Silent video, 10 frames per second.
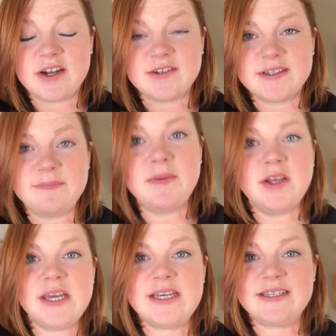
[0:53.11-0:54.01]
that are
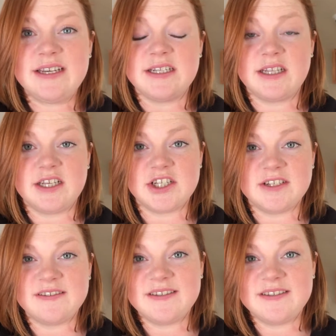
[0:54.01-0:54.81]
simple, easy, and delicious.